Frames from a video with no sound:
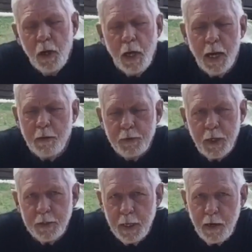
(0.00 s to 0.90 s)
and I've
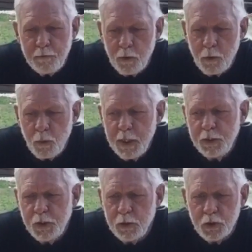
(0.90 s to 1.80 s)
cut that out for a
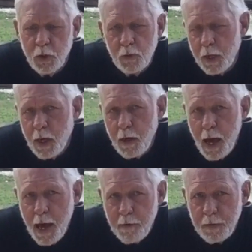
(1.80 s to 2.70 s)
reason so that I
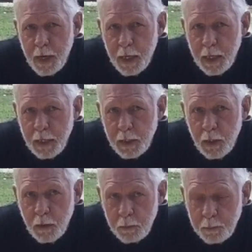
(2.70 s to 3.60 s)
have a
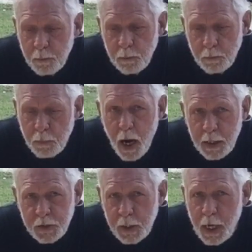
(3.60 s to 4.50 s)

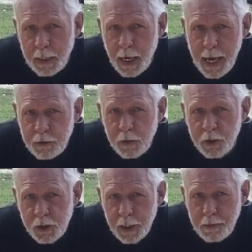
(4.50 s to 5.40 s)
box that I can actually
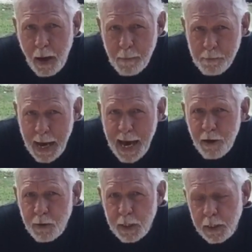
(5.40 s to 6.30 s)
stick my
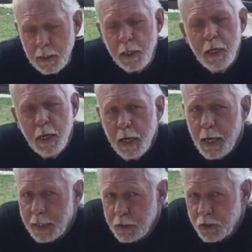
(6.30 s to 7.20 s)
battery in,
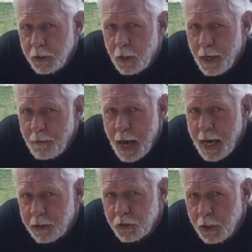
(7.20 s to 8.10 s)
and I can still have
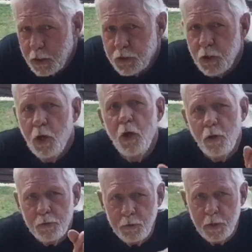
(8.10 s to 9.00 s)
access
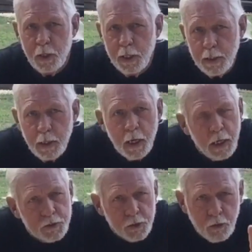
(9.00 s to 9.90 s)
through the lid.
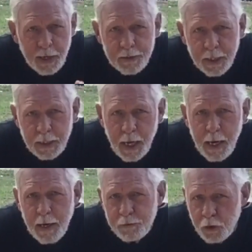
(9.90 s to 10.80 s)
It's a great thing to
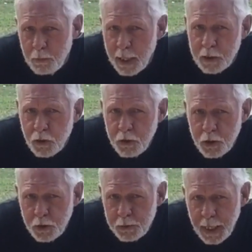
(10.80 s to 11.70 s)
have, so make sure
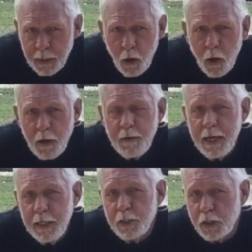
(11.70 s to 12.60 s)
that you take all of
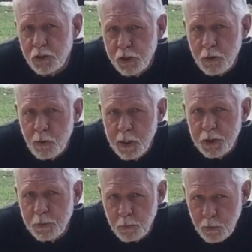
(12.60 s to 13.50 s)
that into
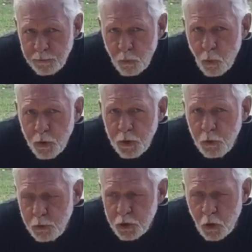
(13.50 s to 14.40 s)
consideration before
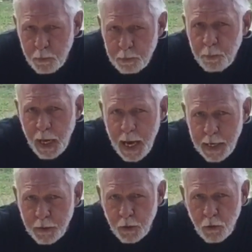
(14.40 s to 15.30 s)
you start
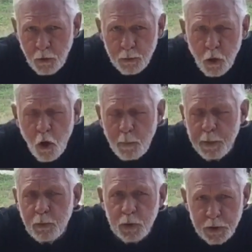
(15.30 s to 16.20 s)
adding your
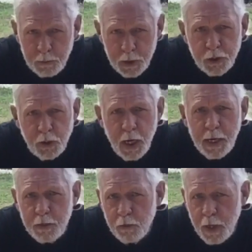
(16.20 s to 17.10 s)
carpet, which I'm going to show you how
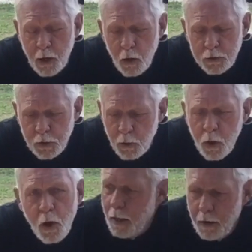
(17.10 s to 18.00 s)
to do that also.
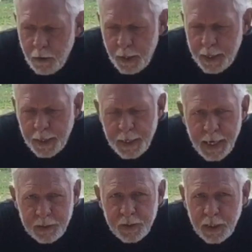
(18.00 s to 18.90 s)
The
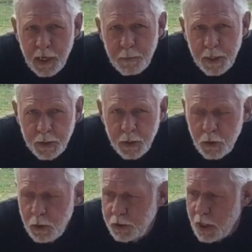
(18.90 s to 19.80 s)
next thing I'm going to
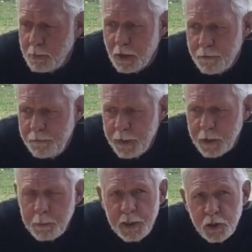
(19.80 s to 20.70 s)
do is I'm going to fit
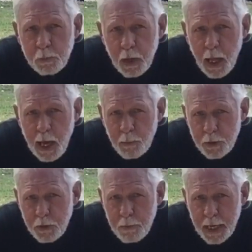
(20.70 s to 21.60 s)
the piece of
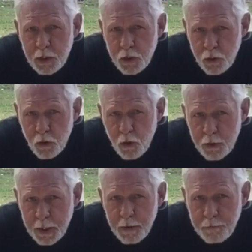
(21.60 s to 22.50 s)
plywood to make sure
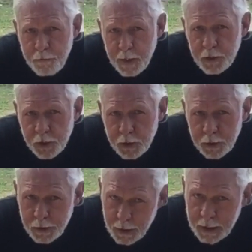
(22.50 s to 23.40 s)
that it fits
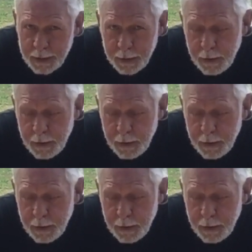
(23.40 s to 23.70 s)
the